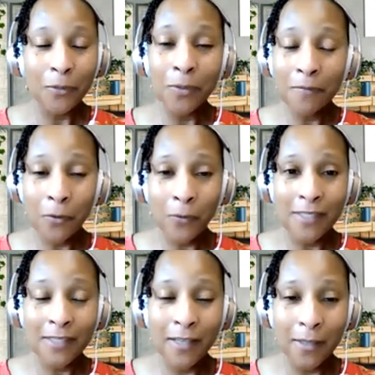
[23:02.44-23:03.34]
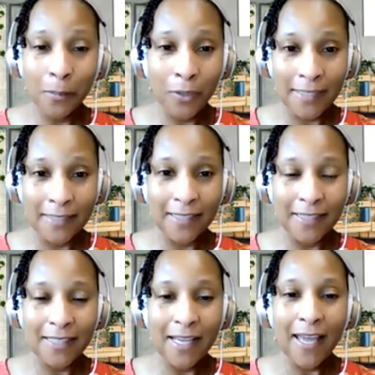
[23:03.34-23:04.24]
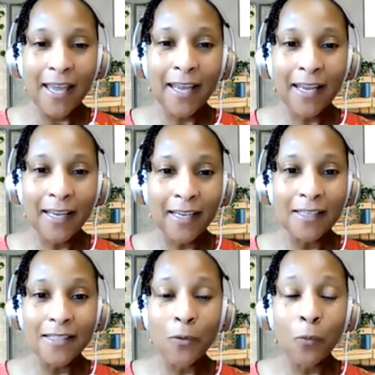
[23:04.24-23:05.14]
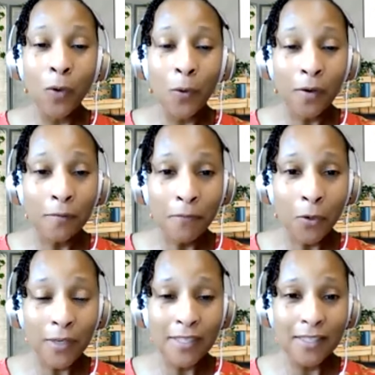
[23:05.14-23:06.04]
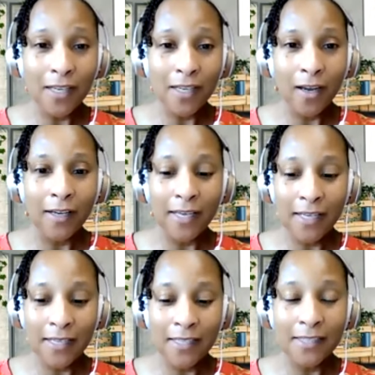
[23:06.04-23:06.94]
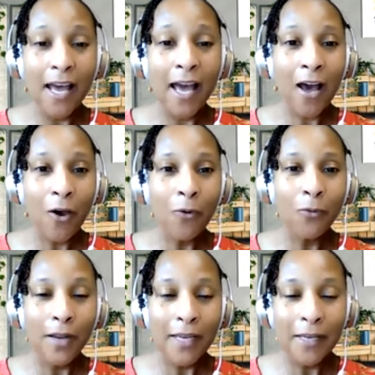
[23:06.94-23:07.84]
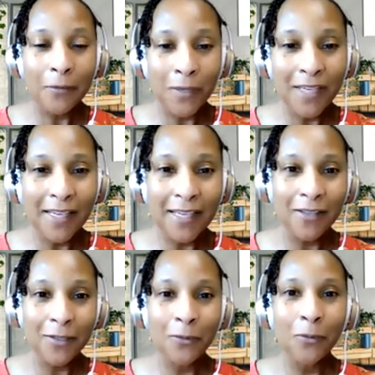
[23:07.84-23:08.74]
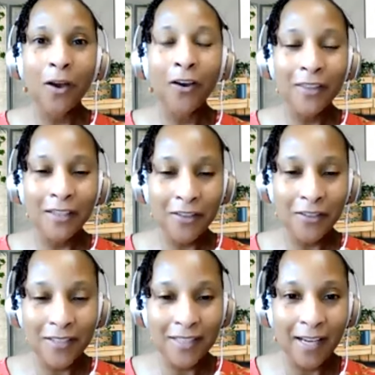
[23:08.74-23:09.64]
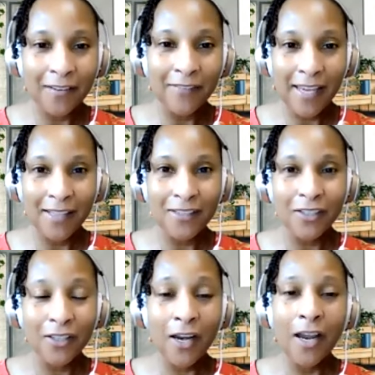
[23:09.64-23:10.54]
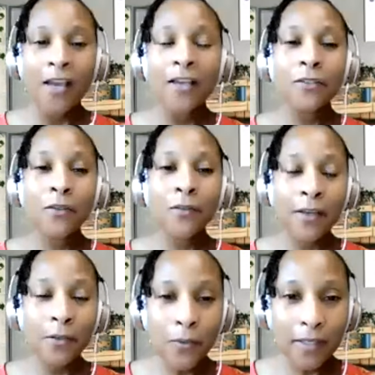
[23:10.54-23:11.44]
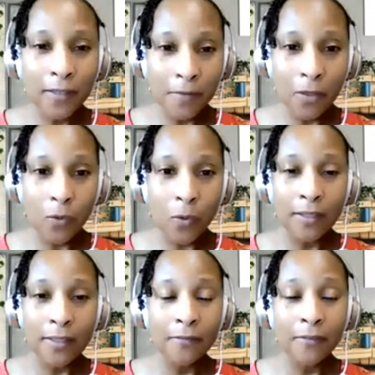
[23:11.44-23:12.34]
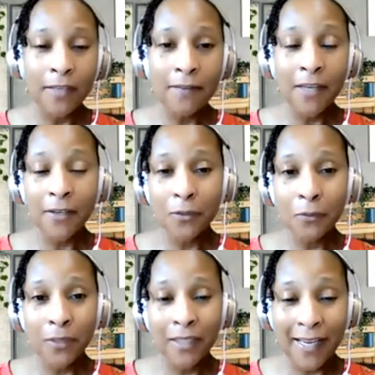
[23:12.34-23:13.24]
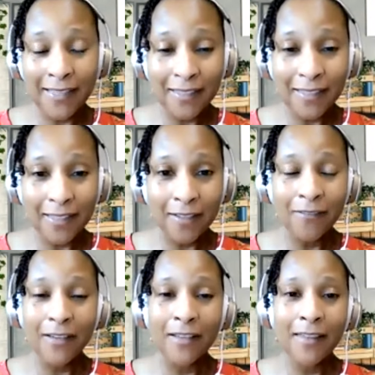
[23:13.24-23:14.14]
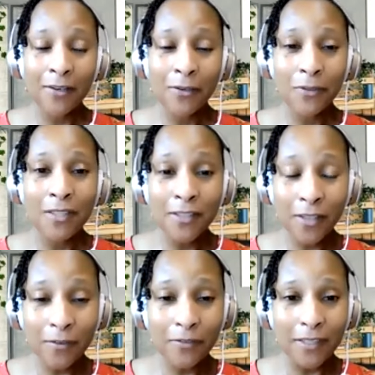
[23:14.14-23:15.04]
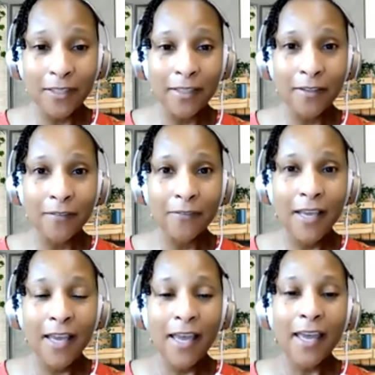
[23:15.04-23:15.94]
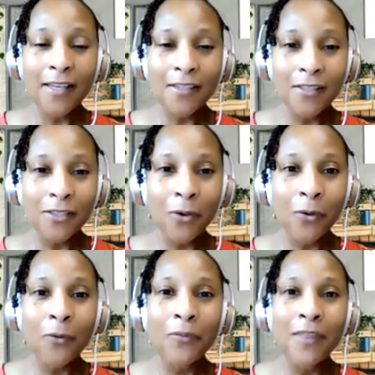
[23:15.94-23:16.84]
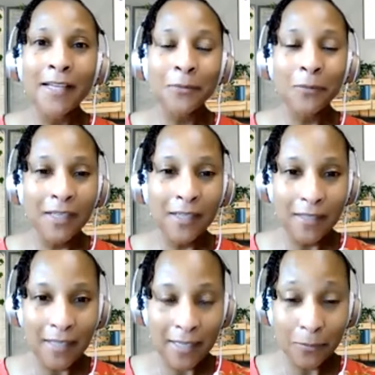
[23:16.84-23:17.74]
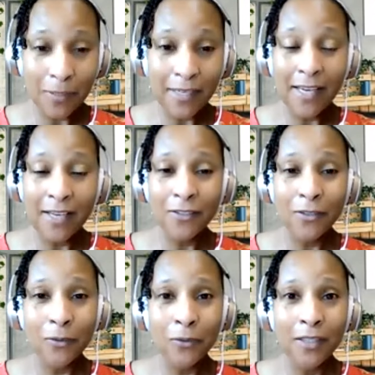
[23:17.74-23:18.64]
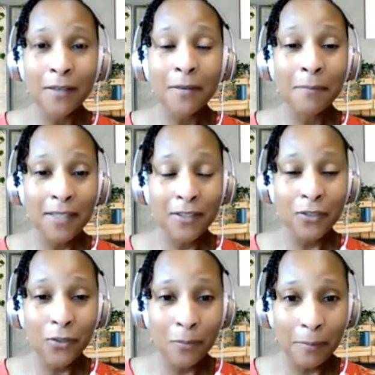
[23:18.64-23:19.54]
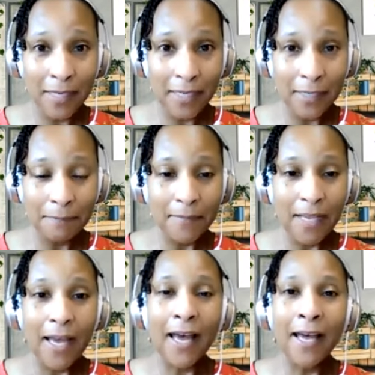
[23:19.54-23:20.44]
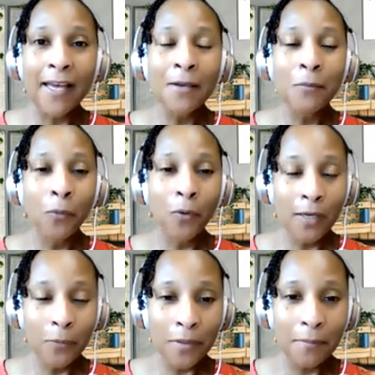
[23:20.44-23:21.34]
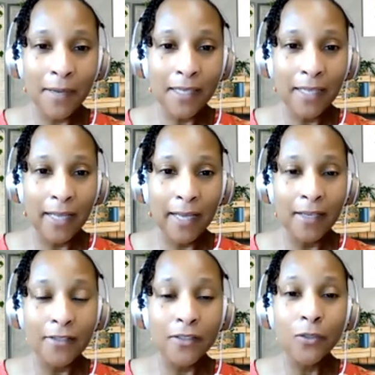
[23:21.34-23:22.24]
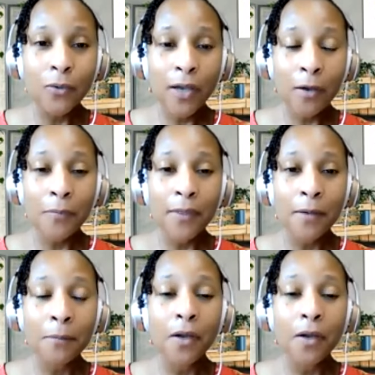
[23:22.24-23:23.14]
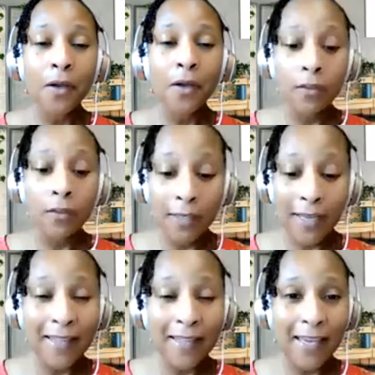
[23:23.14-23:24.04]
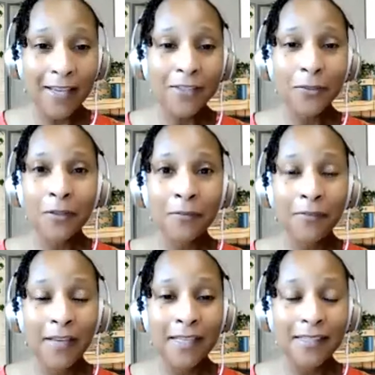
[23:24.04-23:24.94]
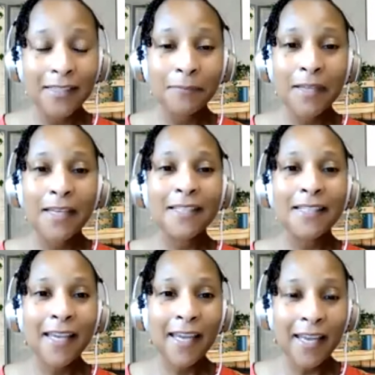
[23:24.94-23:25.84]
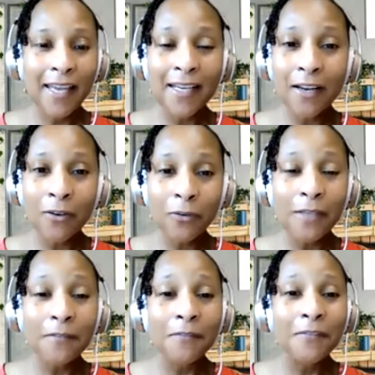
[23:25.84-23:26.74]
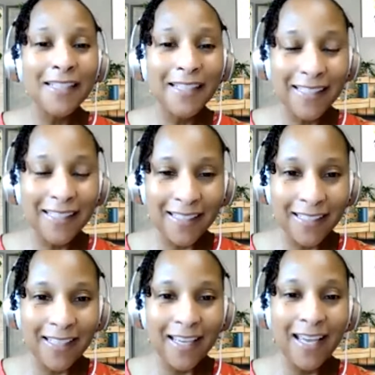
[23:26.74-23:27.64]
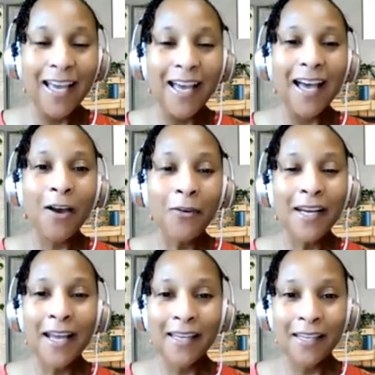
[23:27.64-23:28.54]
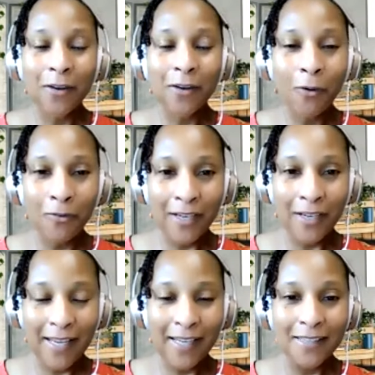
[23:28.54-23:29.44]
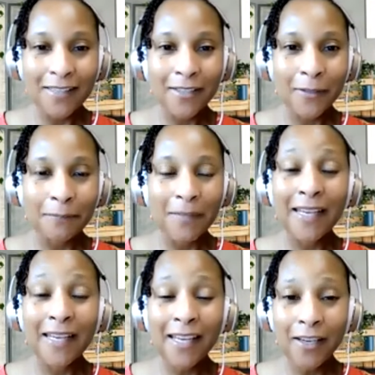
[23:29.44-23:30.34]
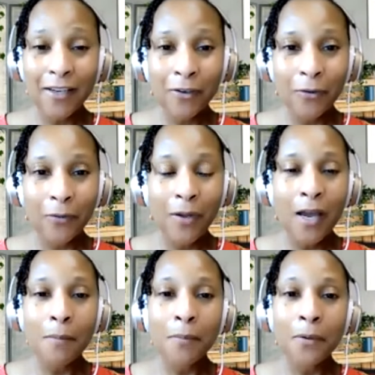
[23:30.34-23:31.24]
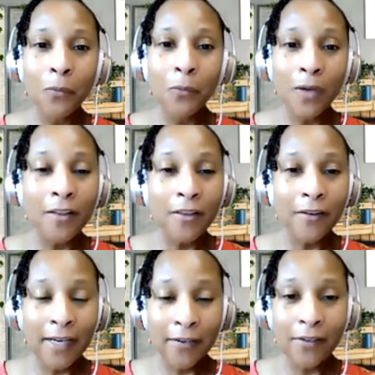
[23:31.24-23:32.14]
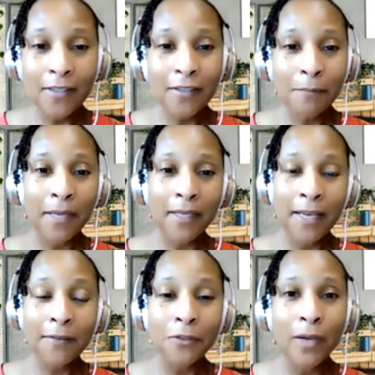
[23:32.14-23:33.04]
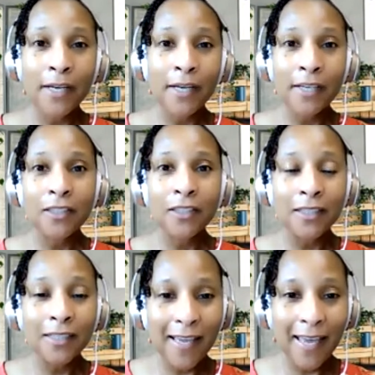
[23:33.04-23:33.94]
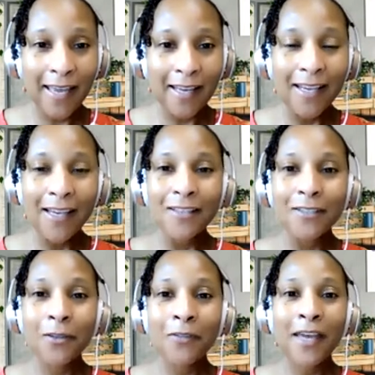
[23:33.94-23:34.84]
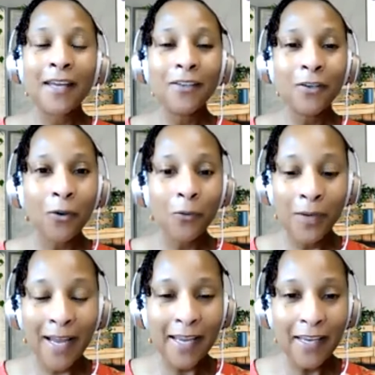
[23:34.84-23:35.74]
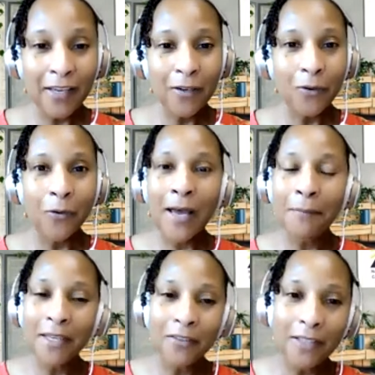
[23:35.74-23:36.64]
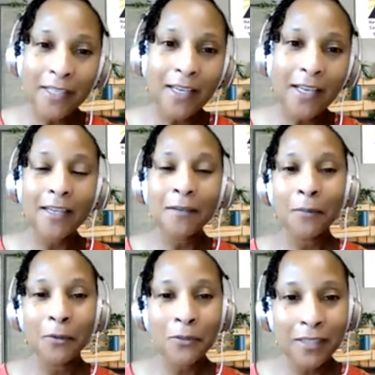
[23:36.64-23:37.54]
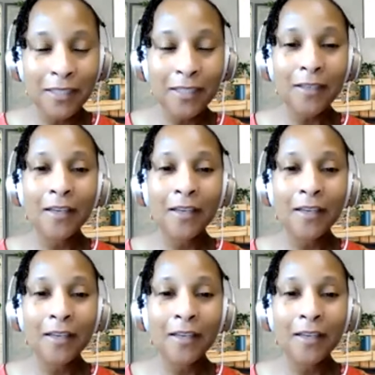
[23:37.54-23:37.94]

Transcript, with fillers: focus on the present. And what we're focused on is how can we get you on the other side of cancer so that you can live the quality of life that you would like to live and that you deserve to live. And so that's what it that's what a cancer doula means to me. I am working with my clients to help them look at cancer in the face, say, hey, not only physically how can I get over cancer and heal? But what other areas of my life do I need to look at so that, you know, when I heal, I'm healing emotionally,